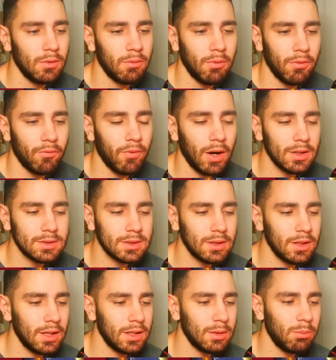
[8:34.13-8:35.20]
with
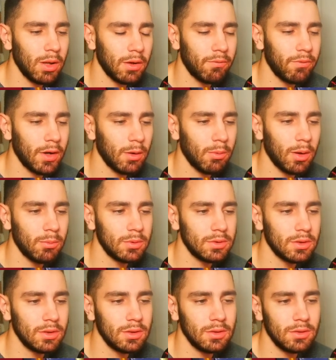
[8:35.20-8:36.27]
Vata and the Black Feather
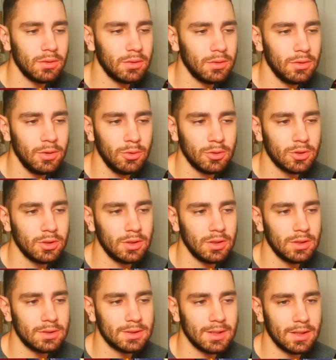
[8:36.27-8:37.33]
Wildman, usually
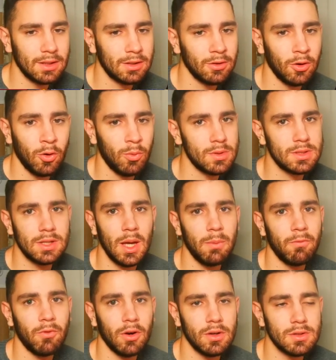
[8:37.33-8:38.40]
it's like always game
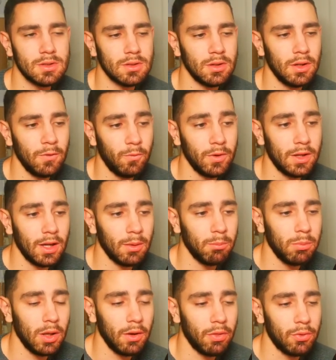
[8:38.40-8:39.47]
for us if we can
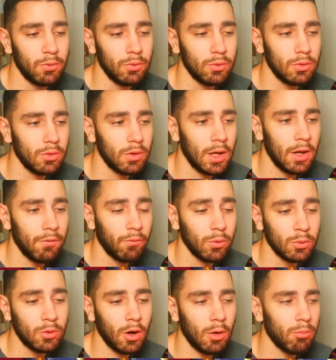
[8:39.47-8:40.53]
play through a
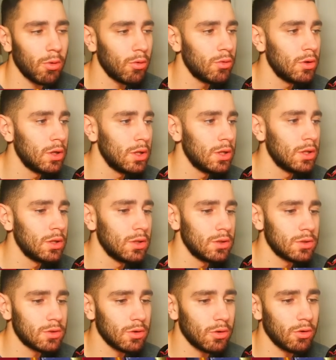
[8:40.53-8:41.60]
full combo.
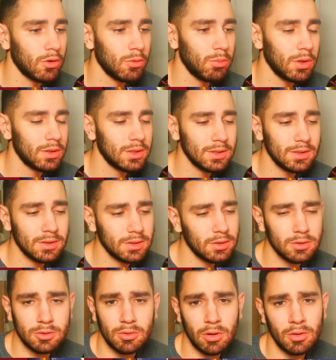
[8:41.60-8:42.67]
So, but this is
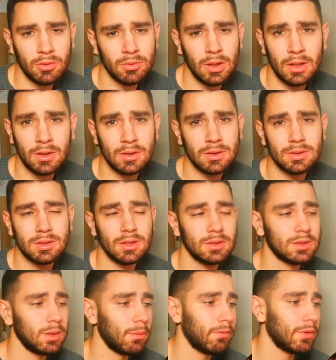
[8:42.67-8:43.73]
still strong. Like, this is still
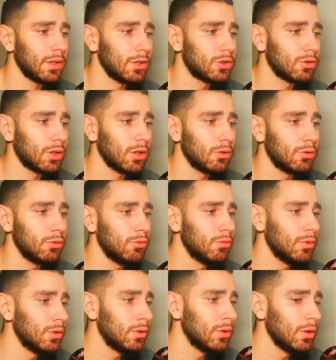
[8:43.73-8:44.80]
something that you can do.
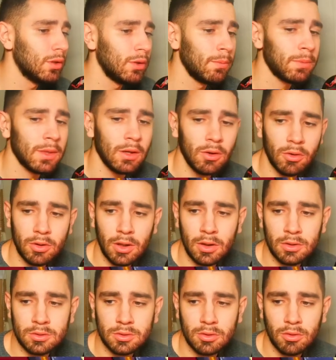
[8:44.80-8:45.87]

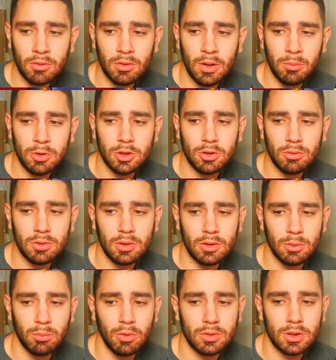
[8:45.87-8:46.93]
Okay, so let me show you
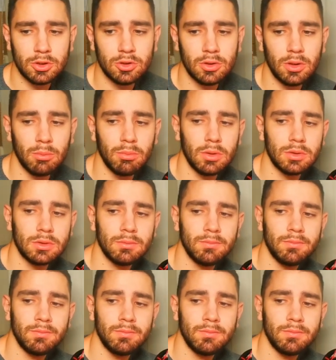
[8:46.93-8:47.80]
another board that you can build.